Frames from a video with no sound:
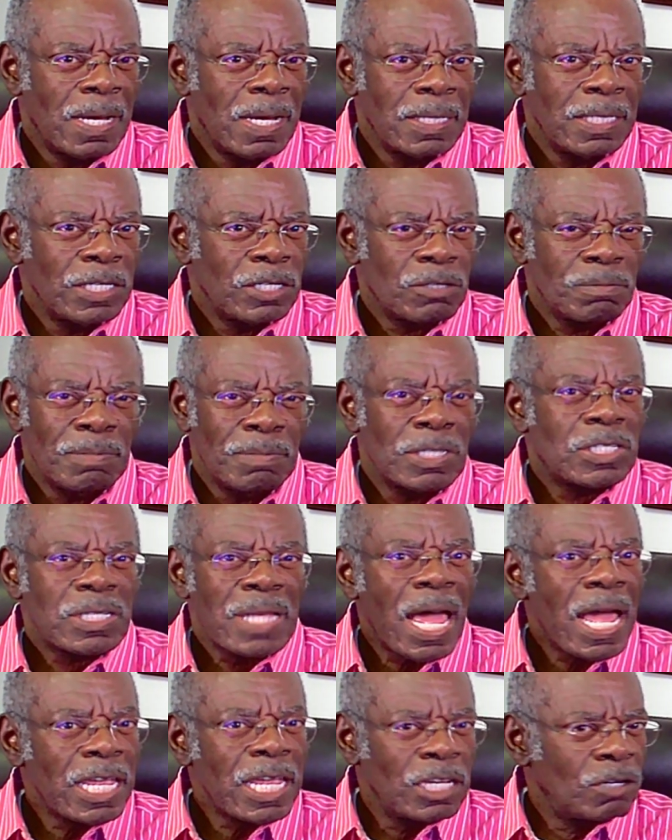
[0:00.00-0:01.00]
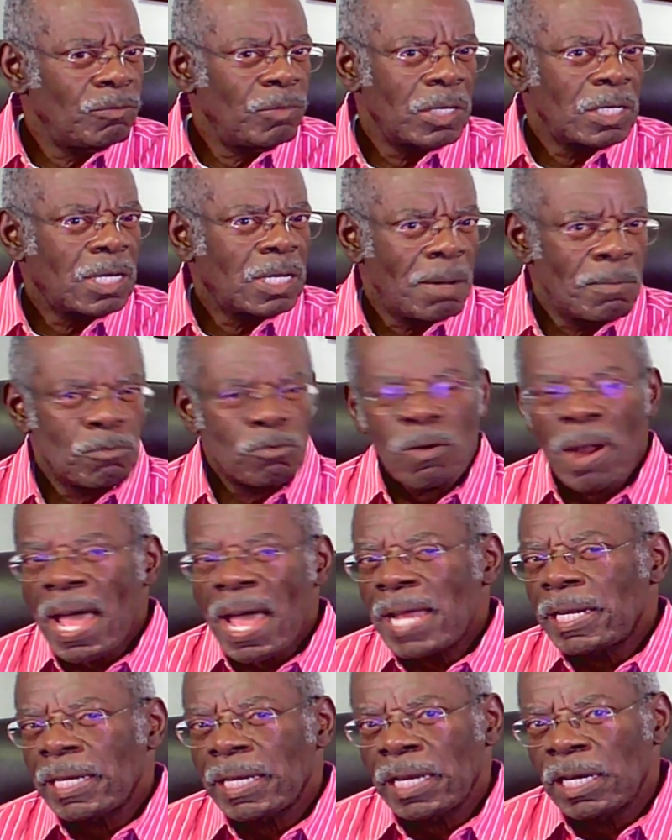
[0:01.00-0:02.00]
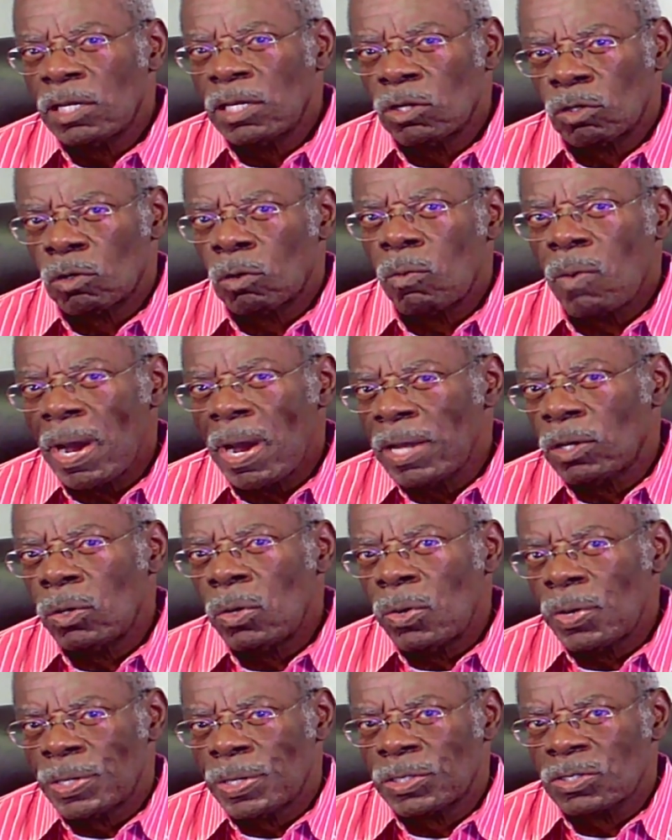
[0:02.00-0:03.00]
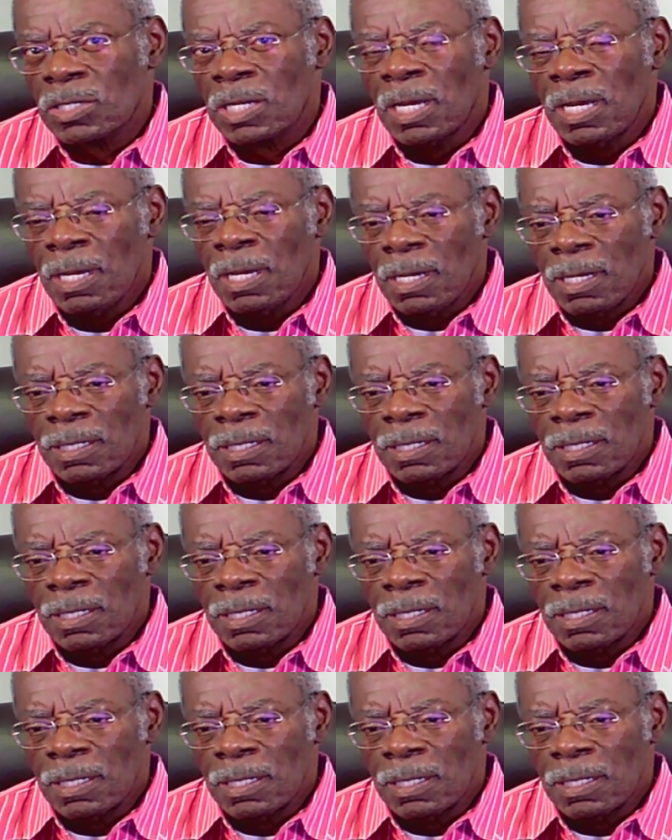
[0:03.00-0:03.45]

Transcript: uh, this Messiah would come riding in on a white horse.